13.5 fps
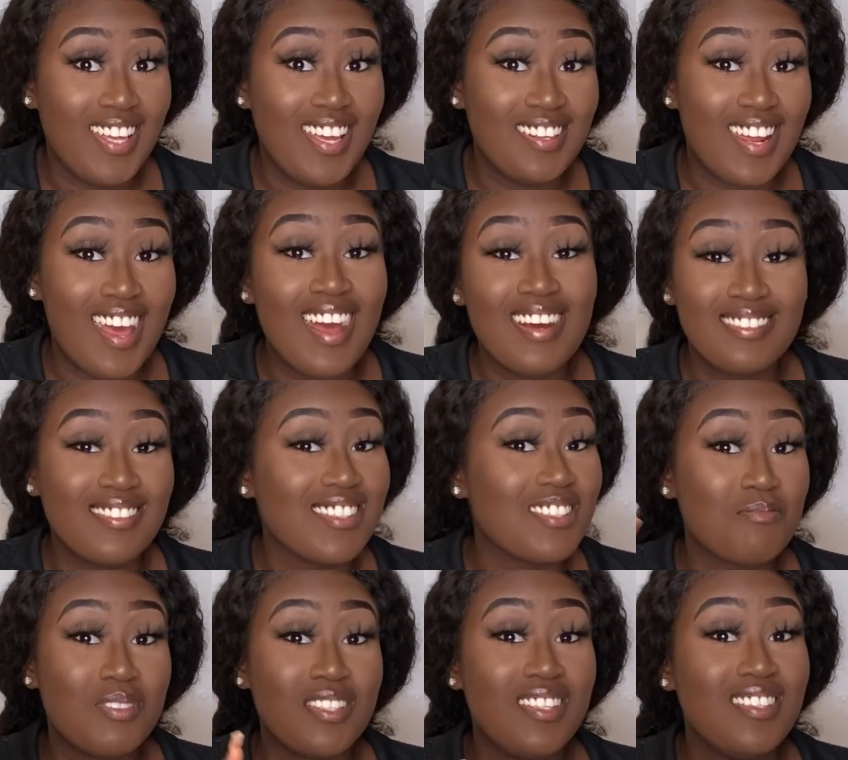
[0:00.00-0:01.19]
get that. That's
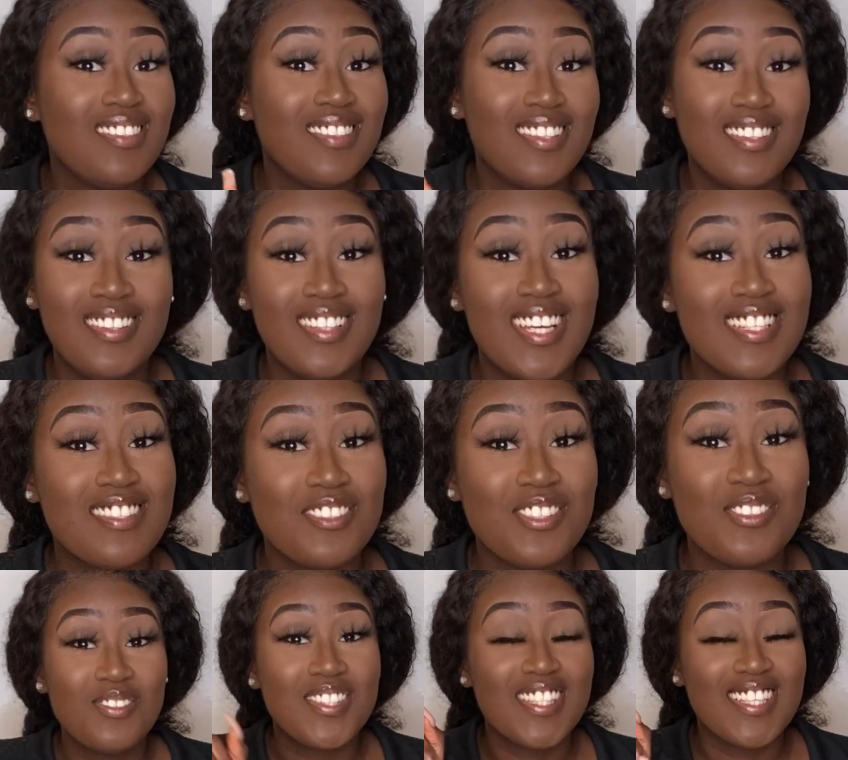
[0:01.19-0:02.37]
up to you. This one
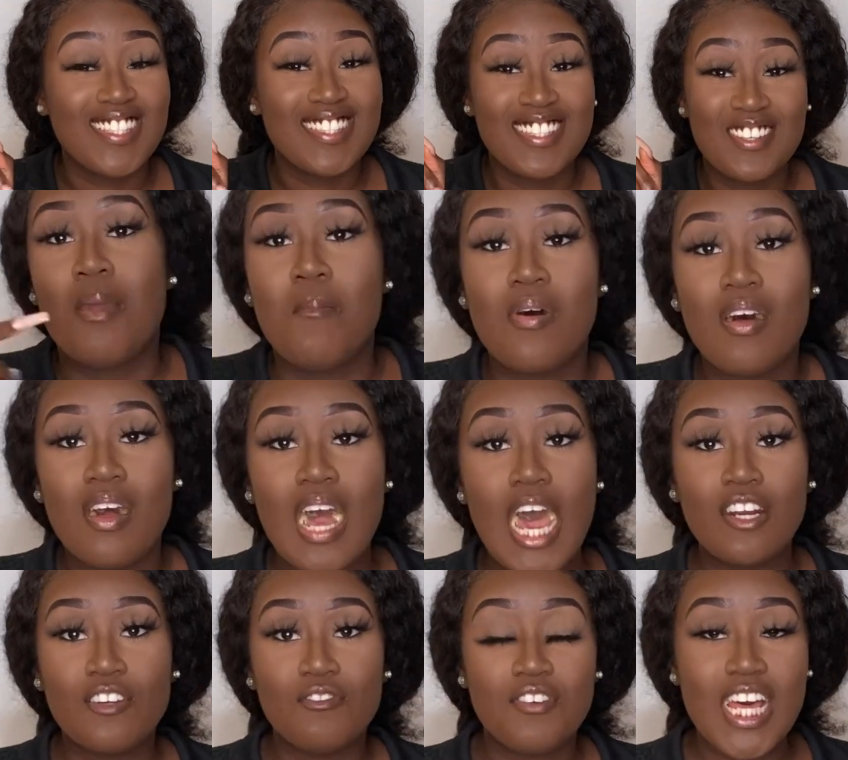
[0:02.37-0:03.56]
you sis. But
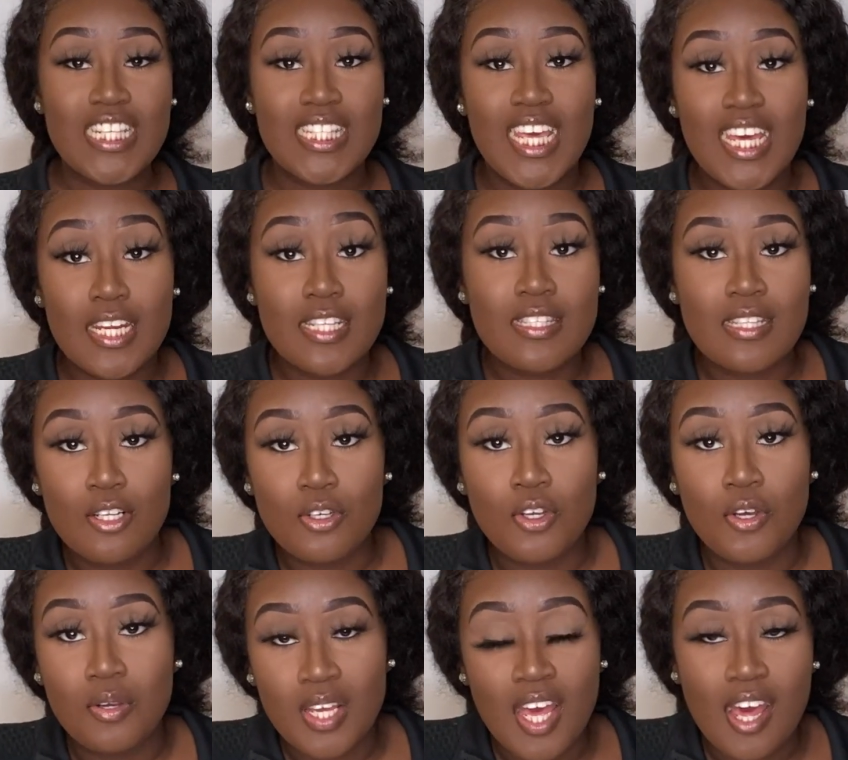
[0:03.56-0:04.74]
I'd advise getting a
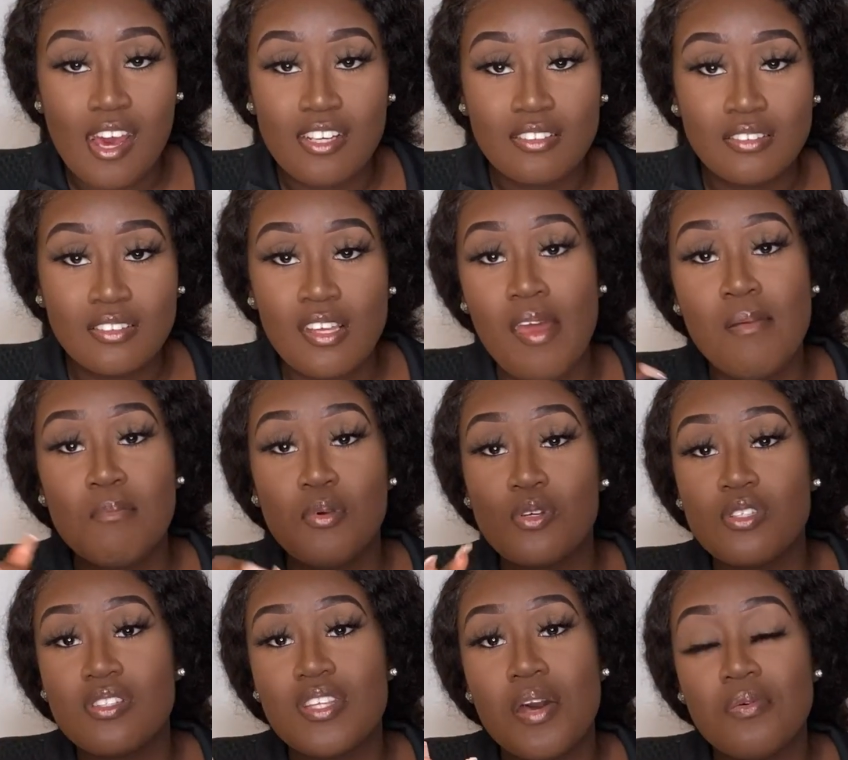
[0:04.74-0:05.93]
silicone hand,
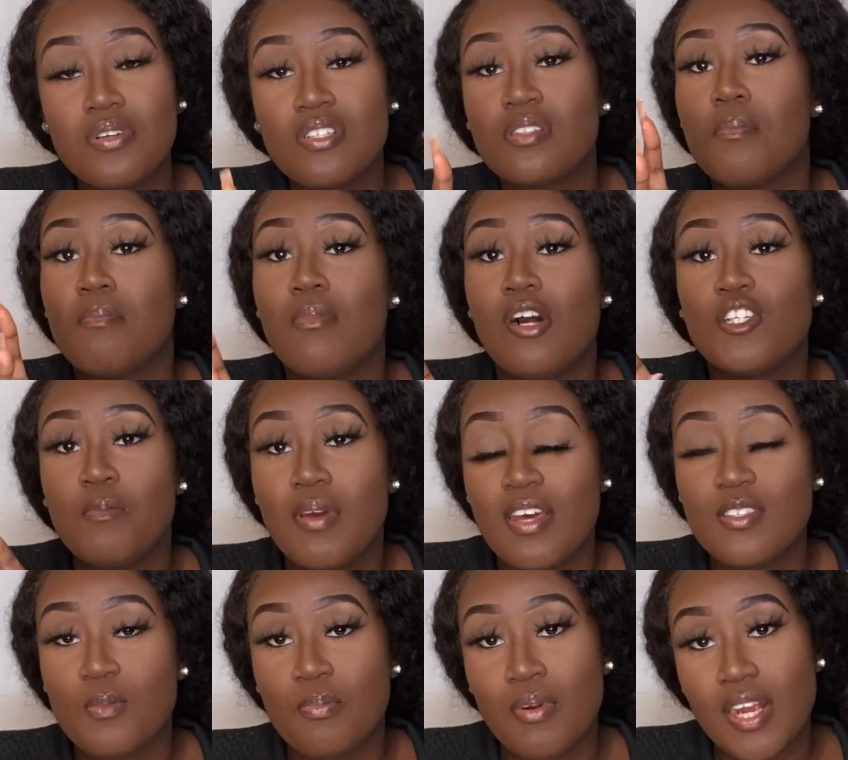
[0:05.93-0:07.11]
because that one is much better
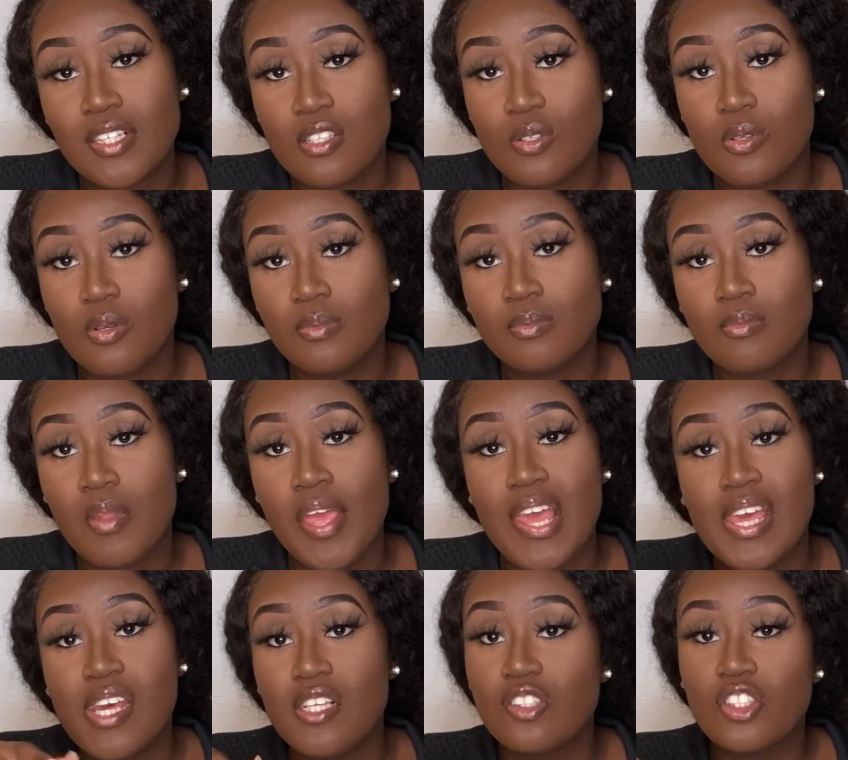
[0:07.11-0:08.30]
to practice on
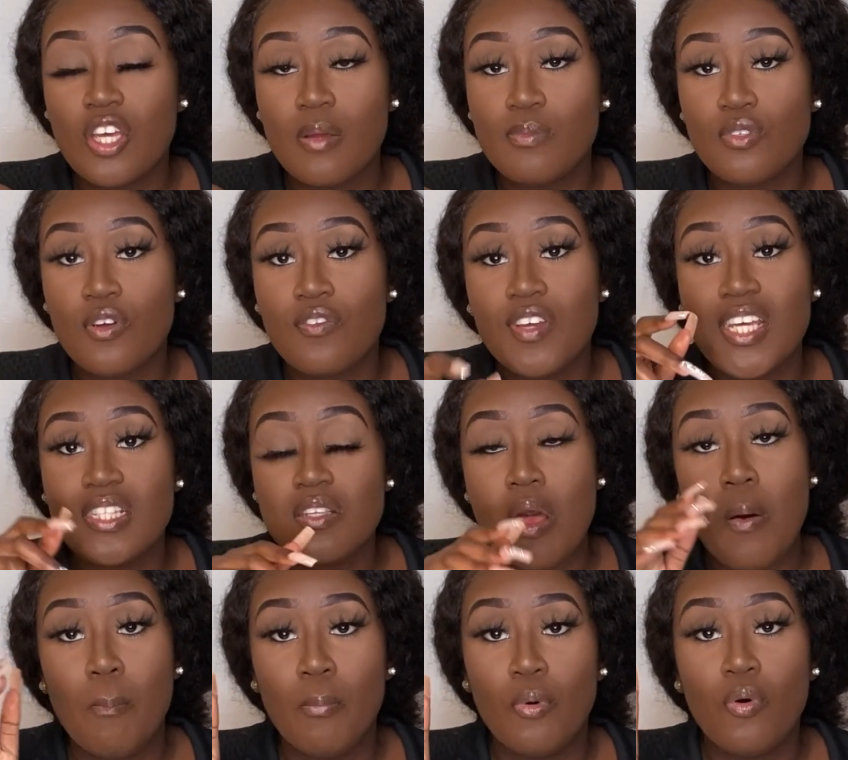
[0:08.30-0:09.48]
in terms of it's
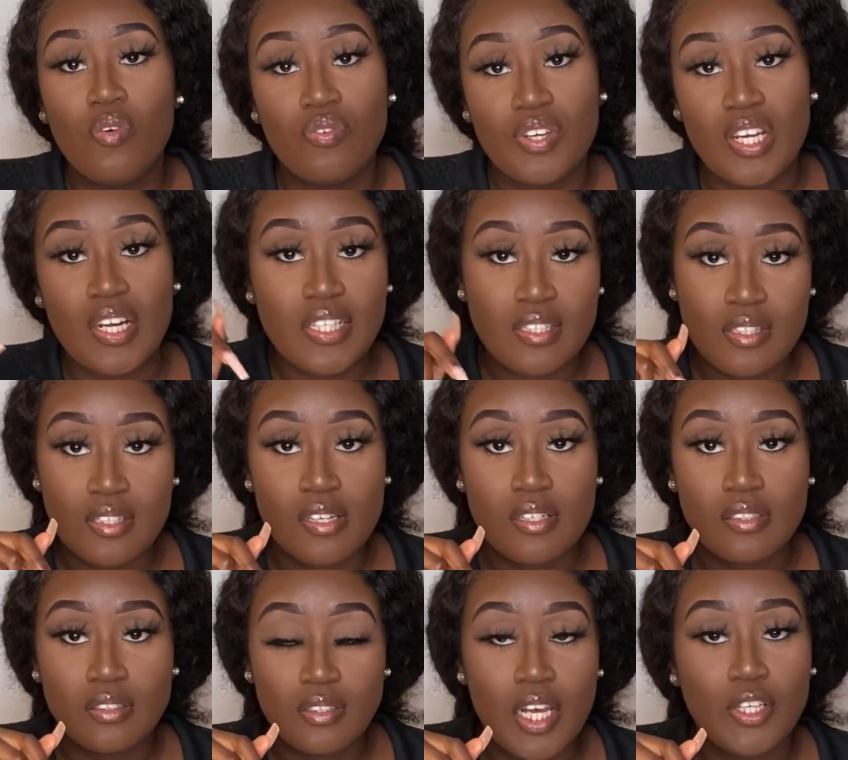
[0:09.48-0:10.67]
more
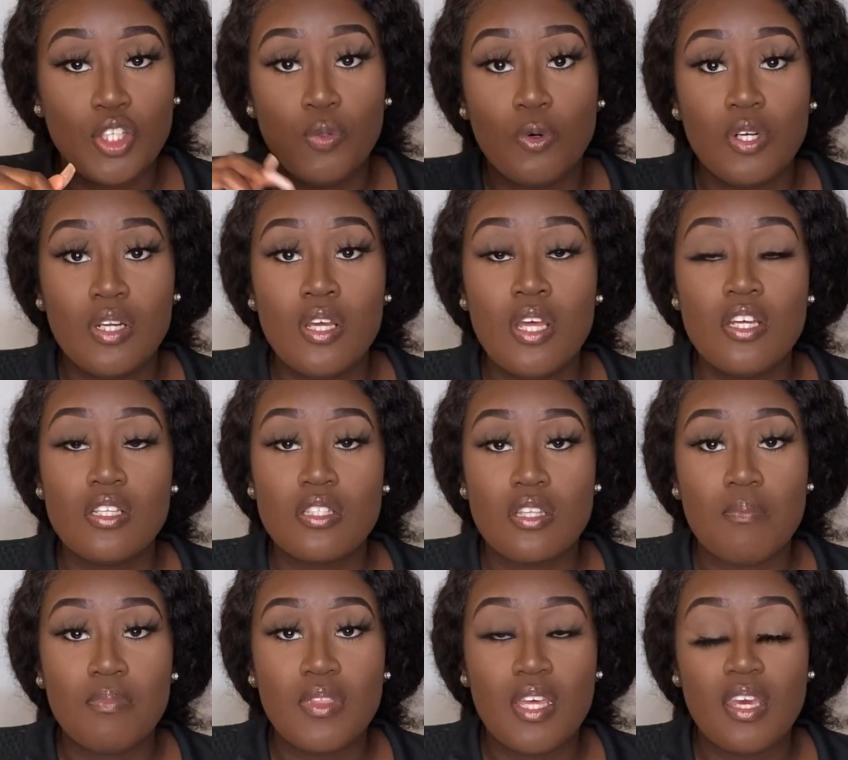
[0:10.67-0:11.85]
realistic. Like, you want
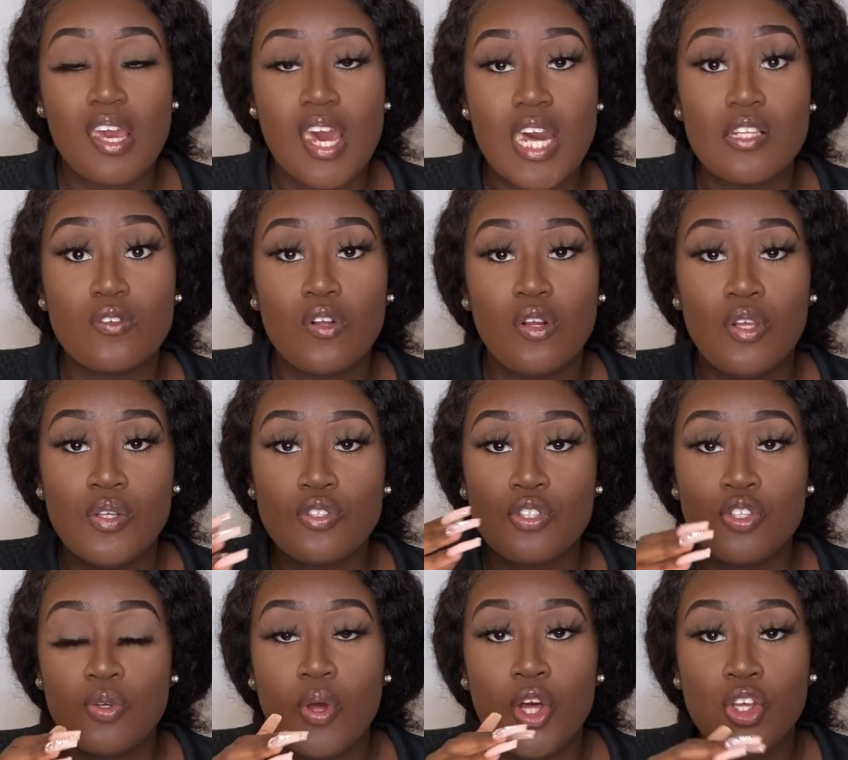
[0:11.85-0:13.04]
something as close
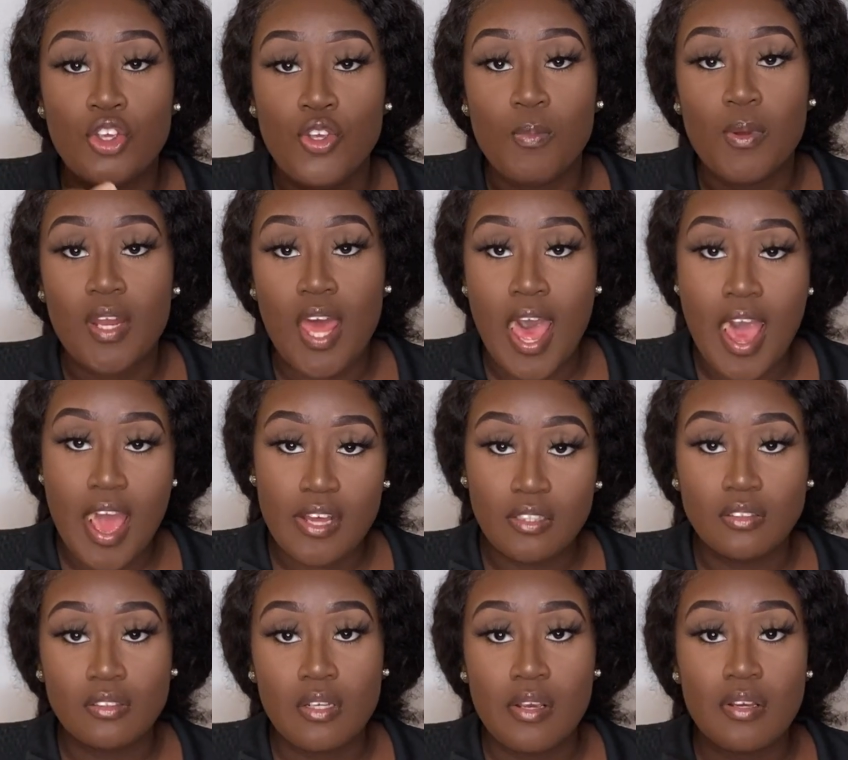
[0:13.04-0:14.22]
to a human hand,